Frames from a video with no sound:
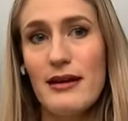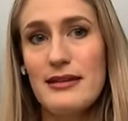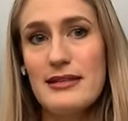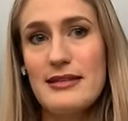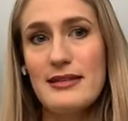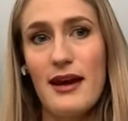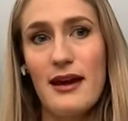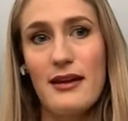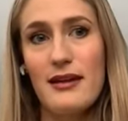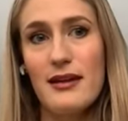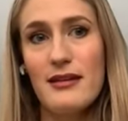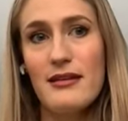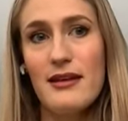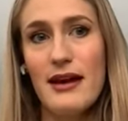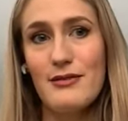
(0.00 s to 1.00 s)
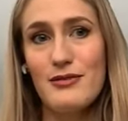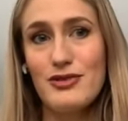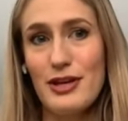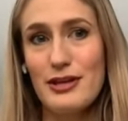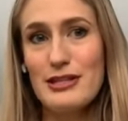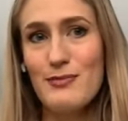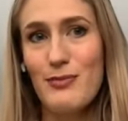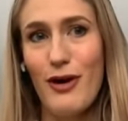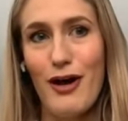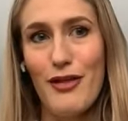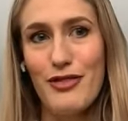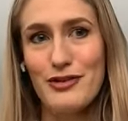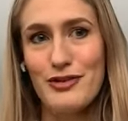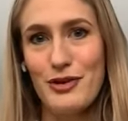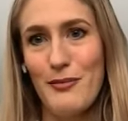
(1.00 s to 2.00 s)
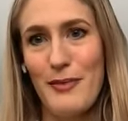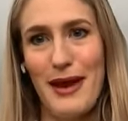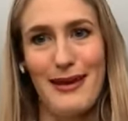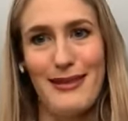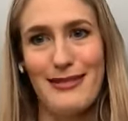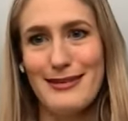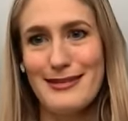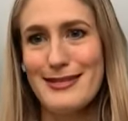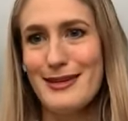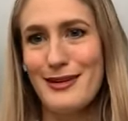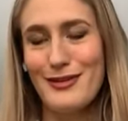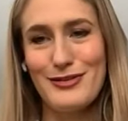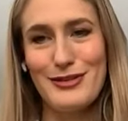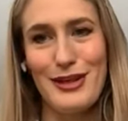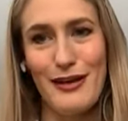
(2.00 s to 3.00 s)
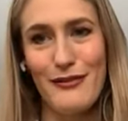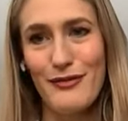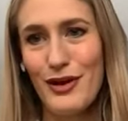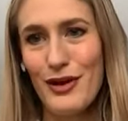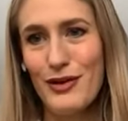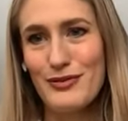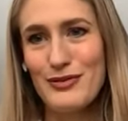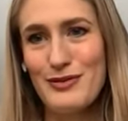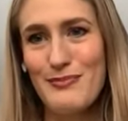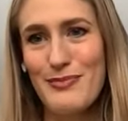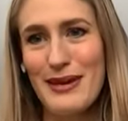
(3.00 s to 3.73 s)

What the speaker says: decided I just bought the domain The Singer's Life Coach